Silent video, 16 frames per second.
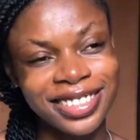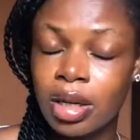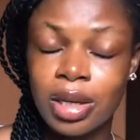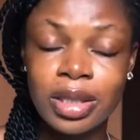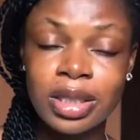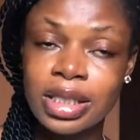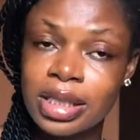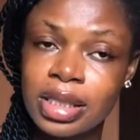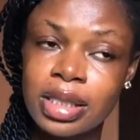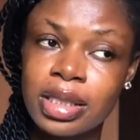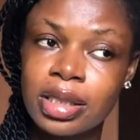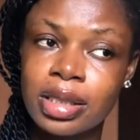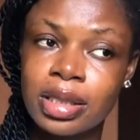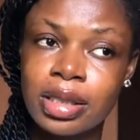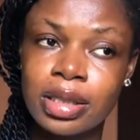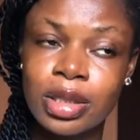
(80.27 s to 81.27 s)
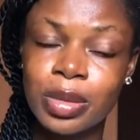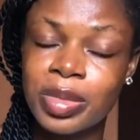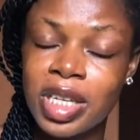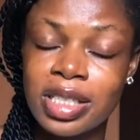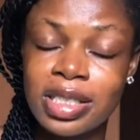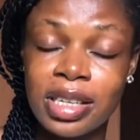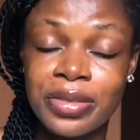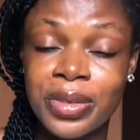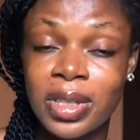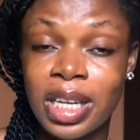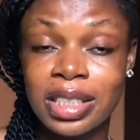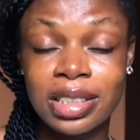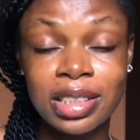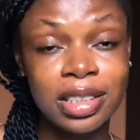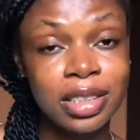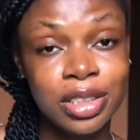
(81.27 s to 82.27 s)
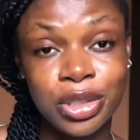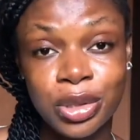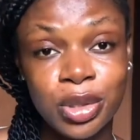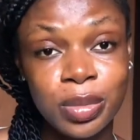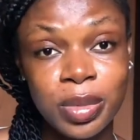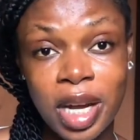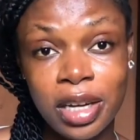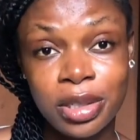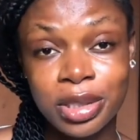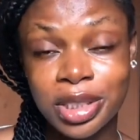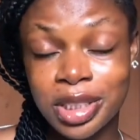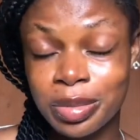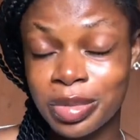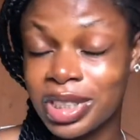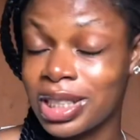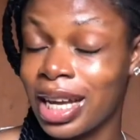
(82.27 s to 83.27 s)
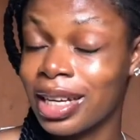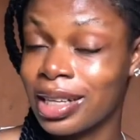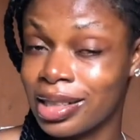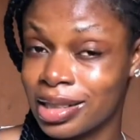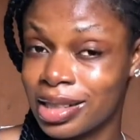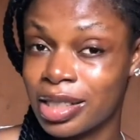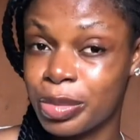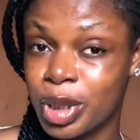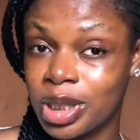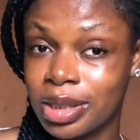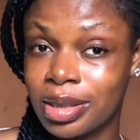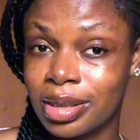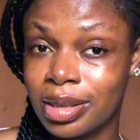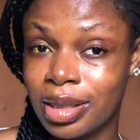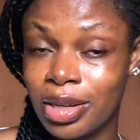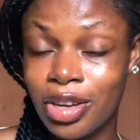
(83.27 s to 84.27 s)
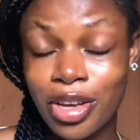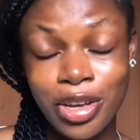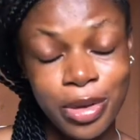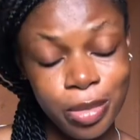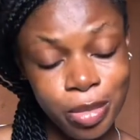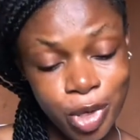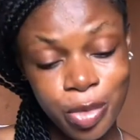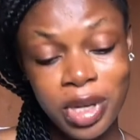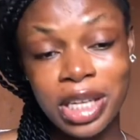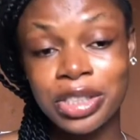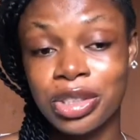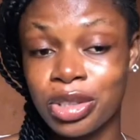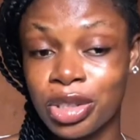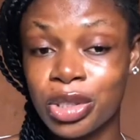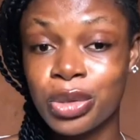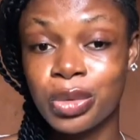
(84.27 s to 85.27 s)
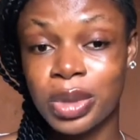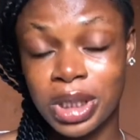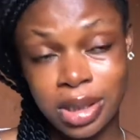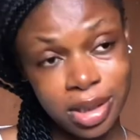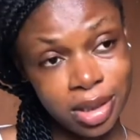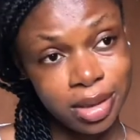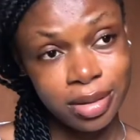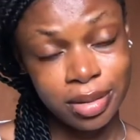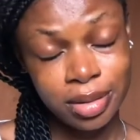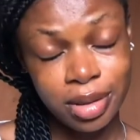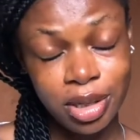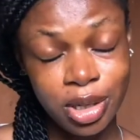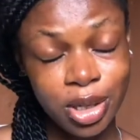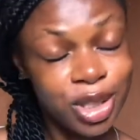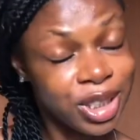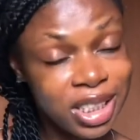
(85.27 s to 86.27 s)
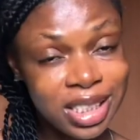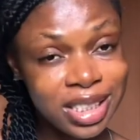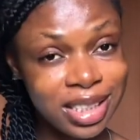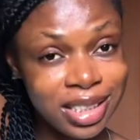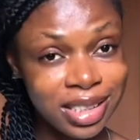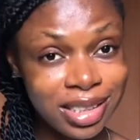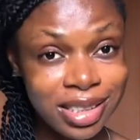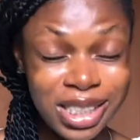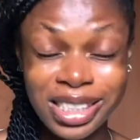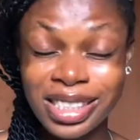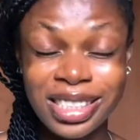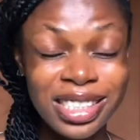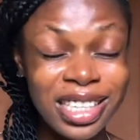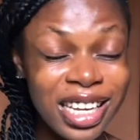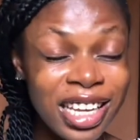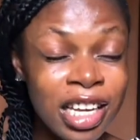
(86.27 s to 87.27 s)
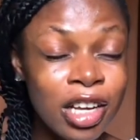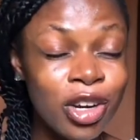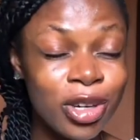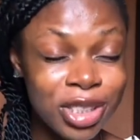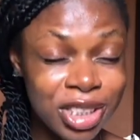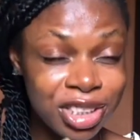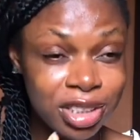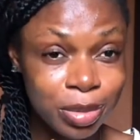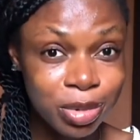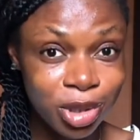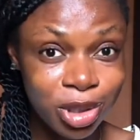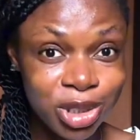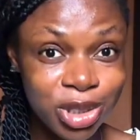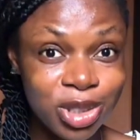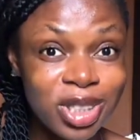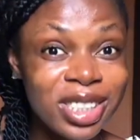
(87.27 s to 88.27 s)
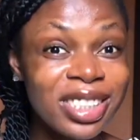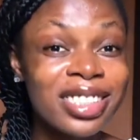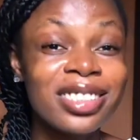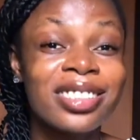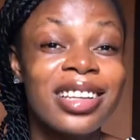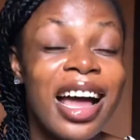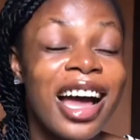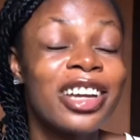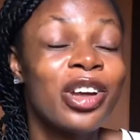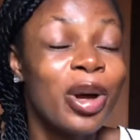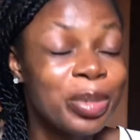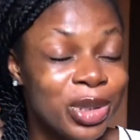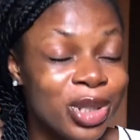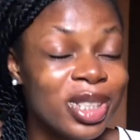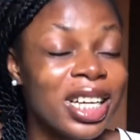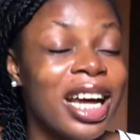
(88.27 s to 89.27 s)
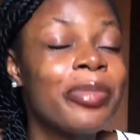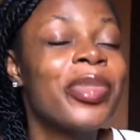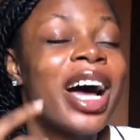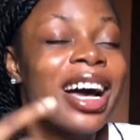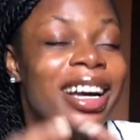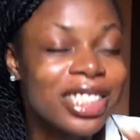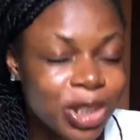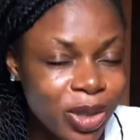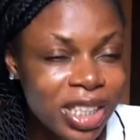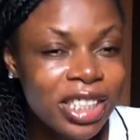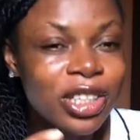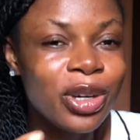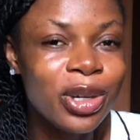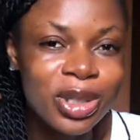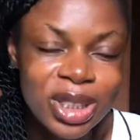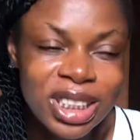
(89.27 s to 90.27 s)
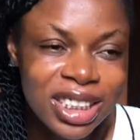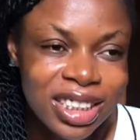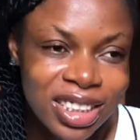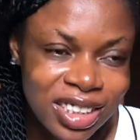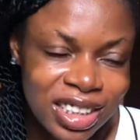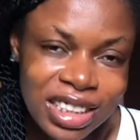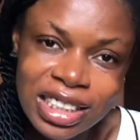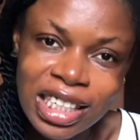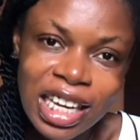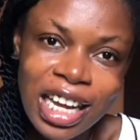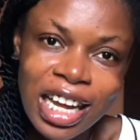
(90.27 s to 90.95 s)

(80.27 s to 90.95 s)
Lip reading: Honestly, sometimes I feel like the YouTube algorithm is against me. Maybe I should just quit. Honestly, it's a considerable option. It's an option that I'm actually considering.